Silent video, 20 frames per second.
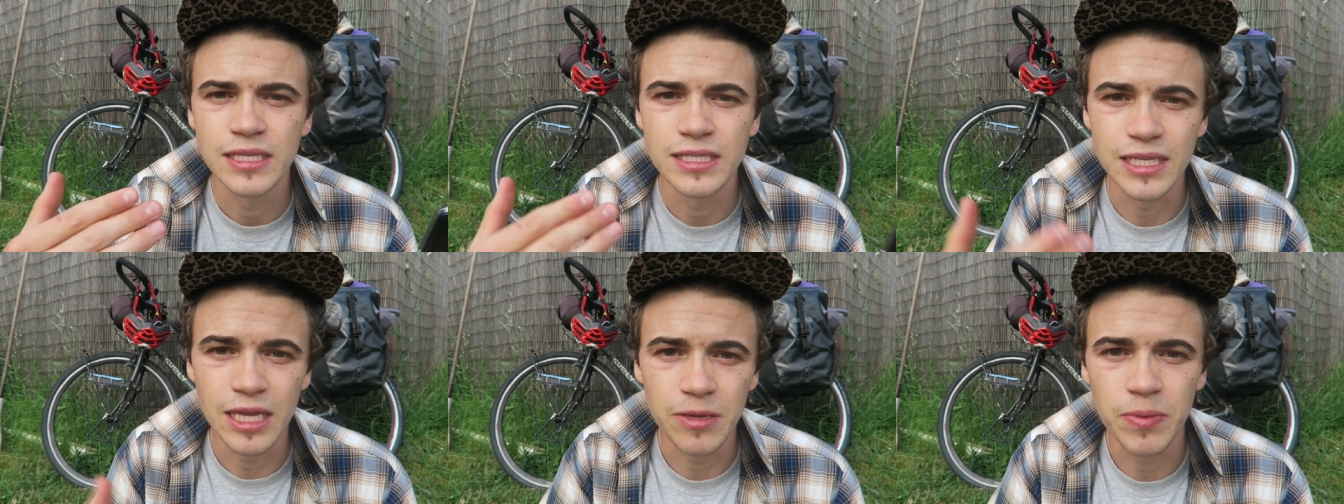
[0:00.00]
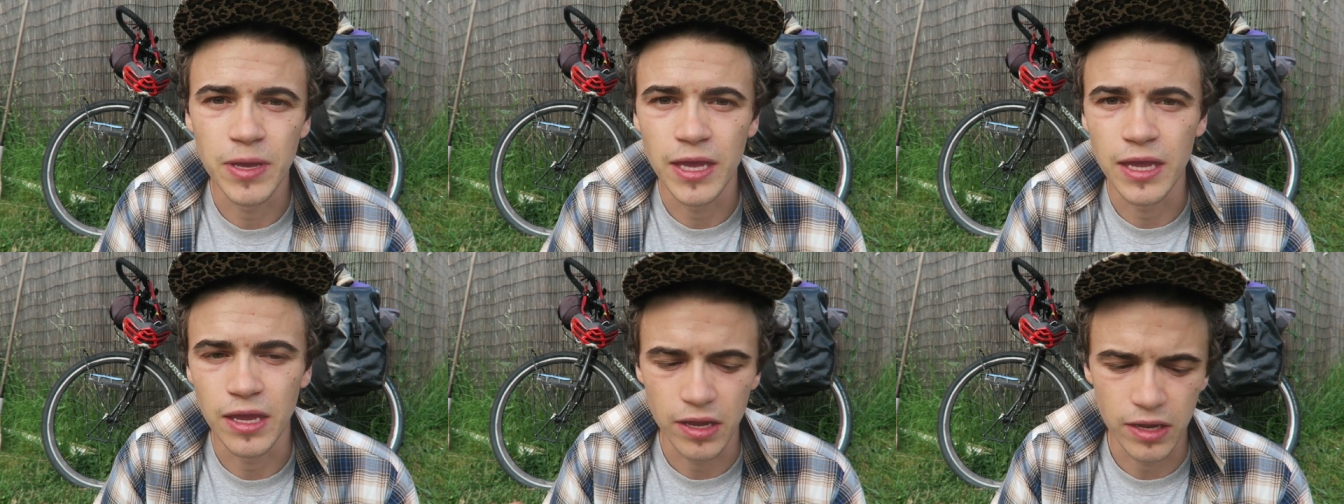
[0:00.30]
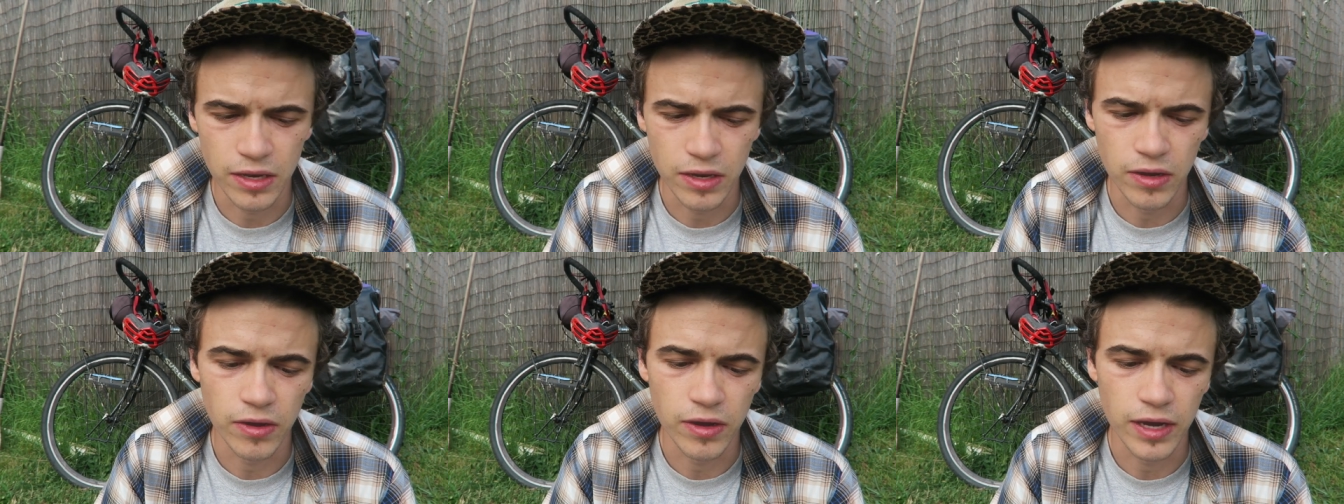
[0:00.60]
CP
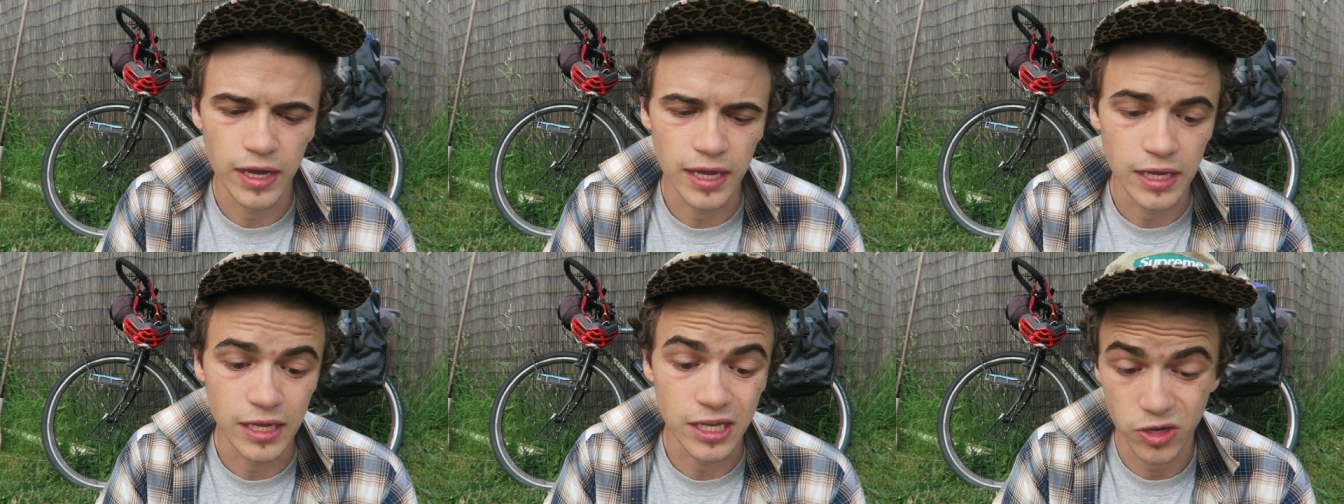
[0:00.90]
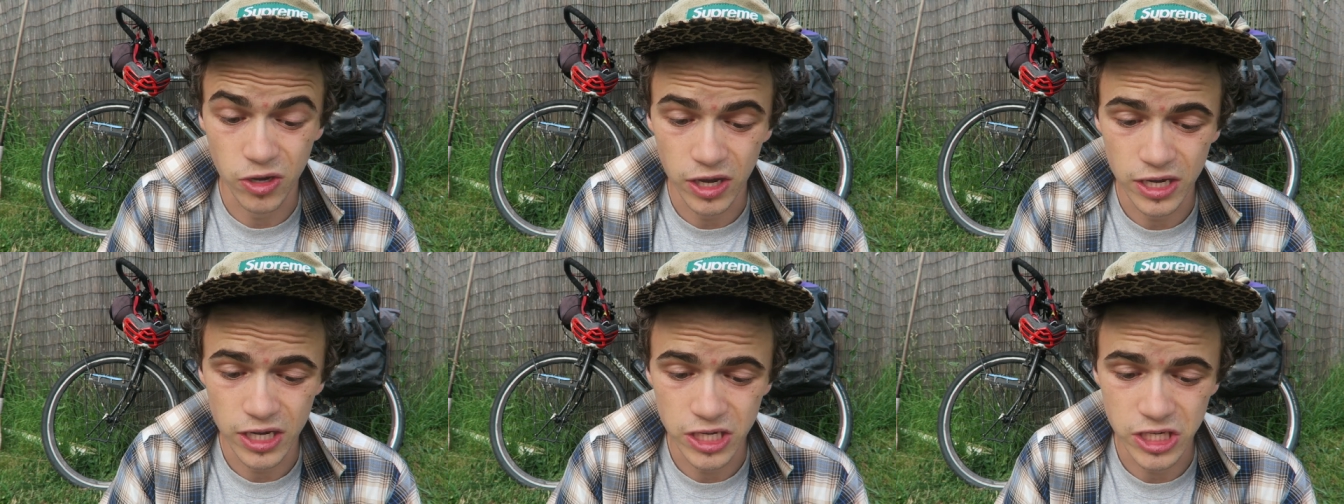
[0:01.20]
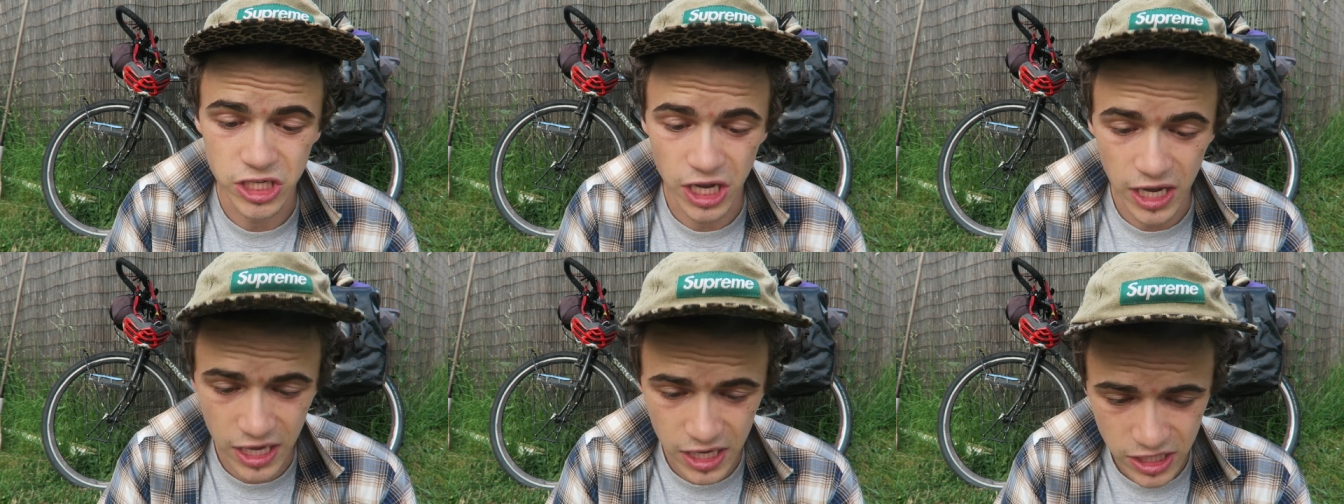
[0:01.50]
and I kind of
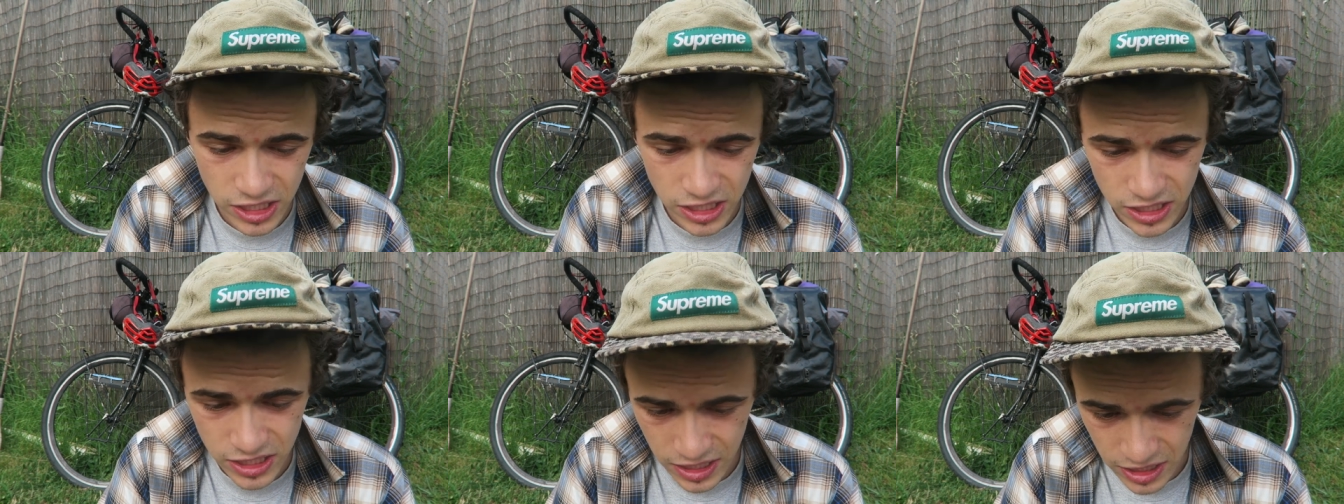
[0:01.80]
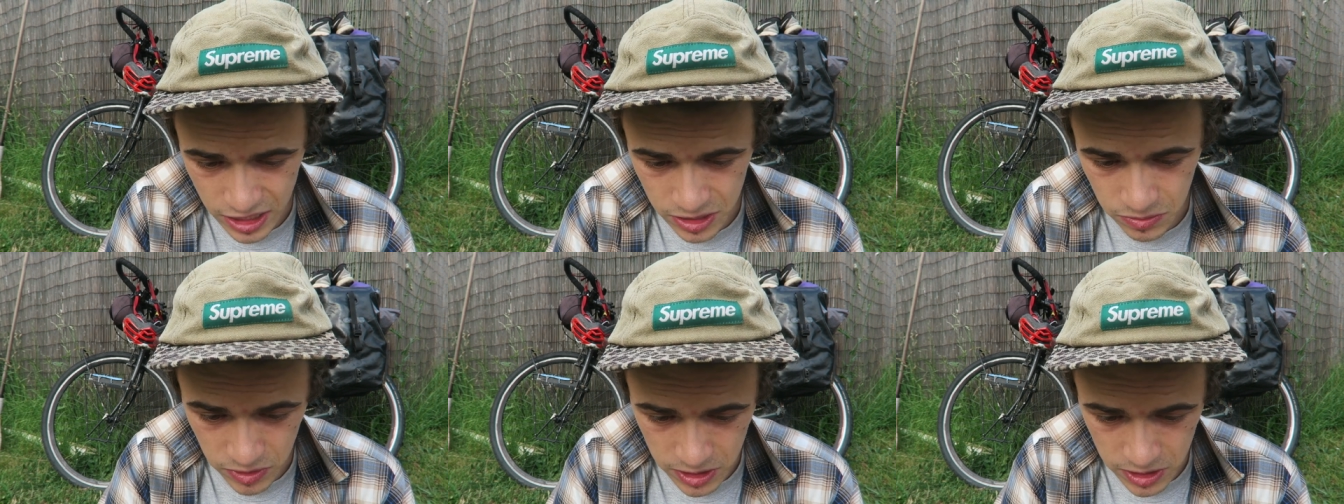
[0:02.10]
changed his